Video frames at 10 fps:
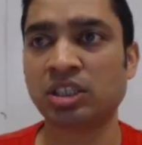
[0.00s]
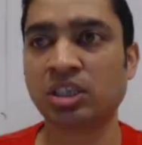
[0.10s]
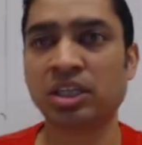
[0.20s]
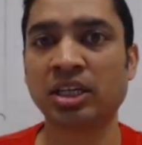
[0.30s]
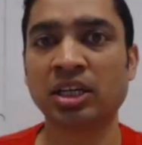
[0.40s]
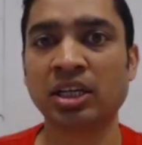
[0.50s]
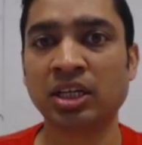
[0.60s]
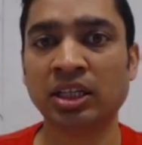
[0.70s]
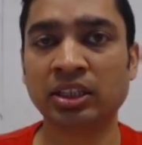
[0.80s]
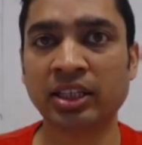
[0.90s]
thing,
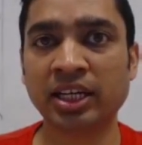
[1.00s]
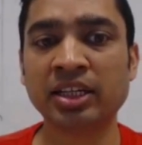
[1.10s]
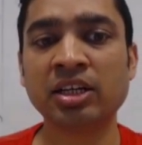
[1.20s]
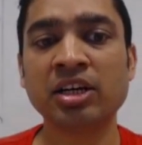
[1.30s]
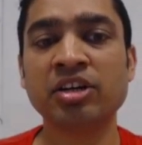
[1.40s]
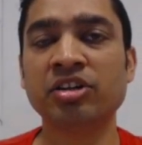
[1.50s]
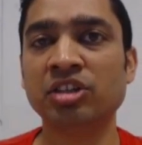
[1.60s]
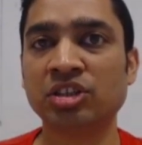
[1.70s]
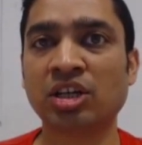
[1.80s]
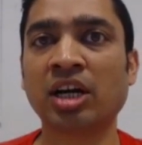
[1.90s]
then
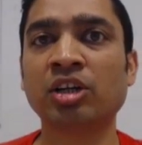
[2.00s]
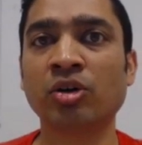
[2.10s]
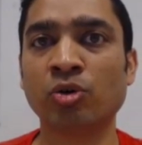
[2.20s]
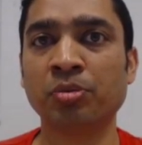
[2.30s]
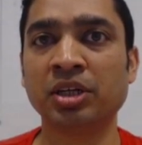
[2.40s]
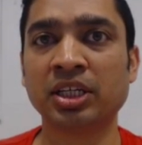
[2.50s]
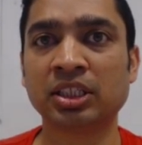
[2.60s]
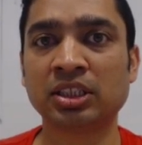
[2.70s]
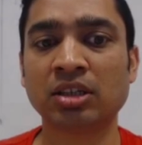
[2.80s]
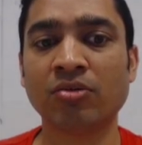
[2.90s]
restart your
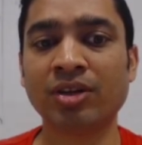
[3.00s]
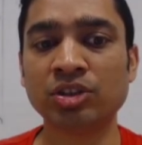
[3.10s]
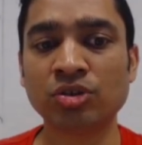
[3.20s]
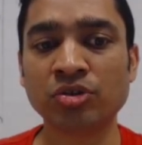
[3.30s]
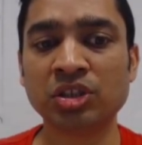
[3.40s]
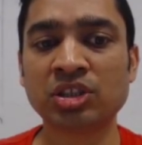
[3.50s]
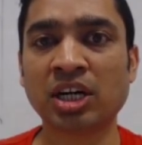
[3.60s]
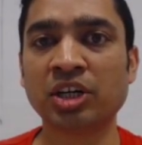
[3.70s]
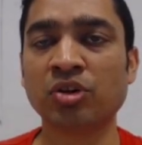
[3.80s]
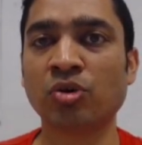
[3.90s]
OBS. Once you
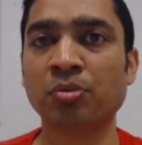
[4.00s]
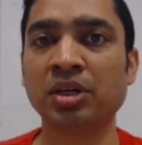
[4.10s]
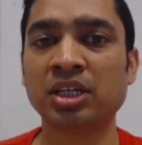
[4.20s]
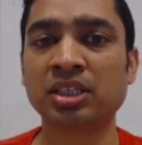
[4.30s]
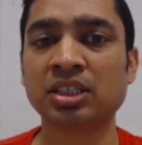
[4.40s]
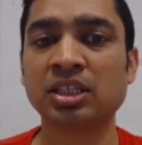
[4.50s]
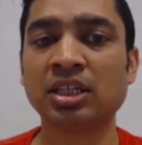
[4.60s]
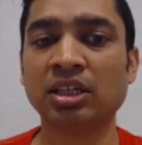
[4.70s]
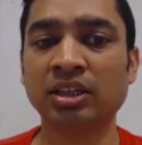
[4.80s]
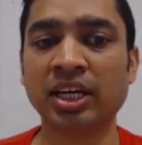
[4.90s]
restart your OBS,
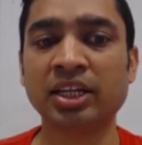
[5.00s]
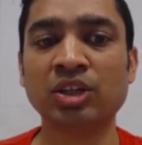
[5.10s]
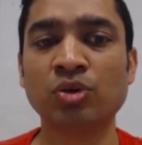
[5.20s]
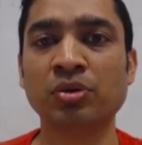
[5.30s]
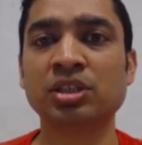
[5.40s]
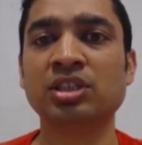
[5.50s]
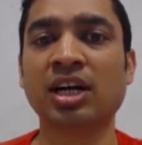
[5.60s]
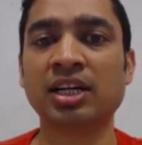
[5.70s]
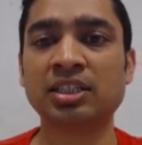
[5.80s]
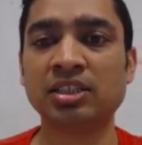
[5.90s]
then you will
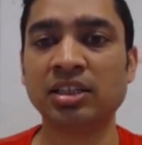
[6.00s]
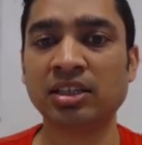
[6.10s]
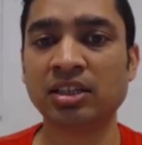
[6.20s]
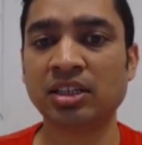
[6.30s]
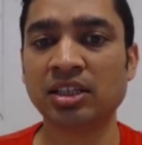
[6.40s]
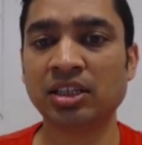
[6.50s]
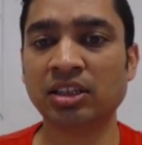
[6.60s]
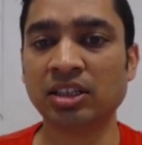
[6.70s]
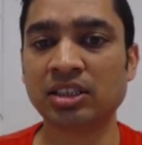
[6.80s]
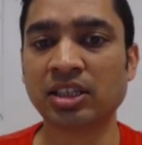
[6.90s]
start seeing
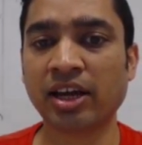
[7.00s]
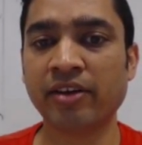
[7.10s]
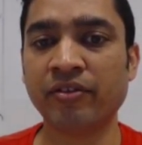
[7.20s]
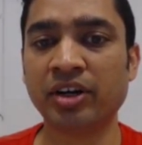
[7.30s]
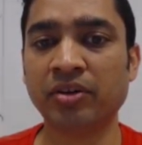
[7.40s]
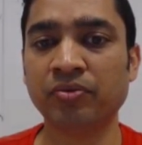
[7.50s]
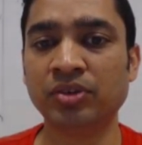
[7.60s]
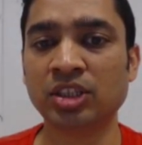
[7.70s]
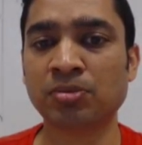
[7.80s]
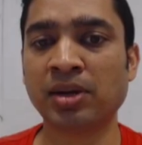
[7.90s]
this
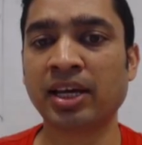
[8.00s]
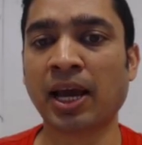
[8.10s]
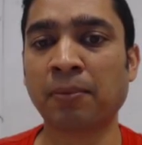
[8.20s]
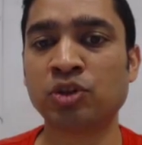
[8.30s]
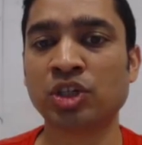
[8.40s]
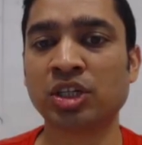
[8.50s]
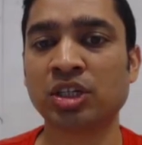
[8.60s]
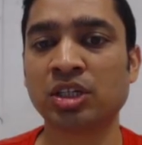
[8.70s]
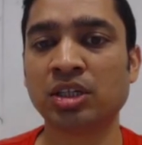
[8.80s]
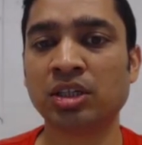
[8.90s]
display capture
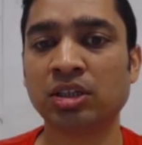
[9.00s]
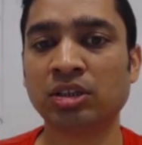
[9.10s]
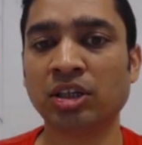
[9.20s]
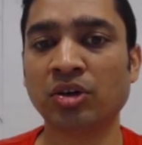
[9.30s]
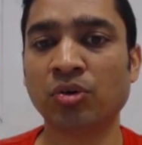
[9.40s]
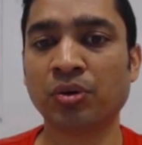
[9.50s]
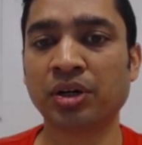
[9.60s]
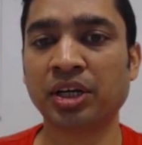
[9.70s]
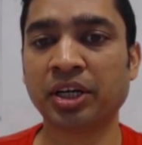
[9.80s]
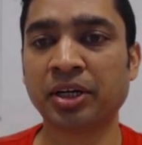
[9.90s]
thing over
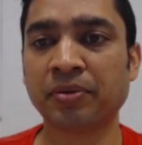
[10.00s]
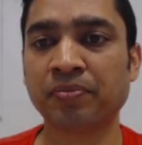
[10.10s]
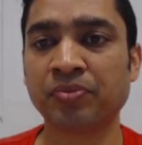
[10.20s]
here.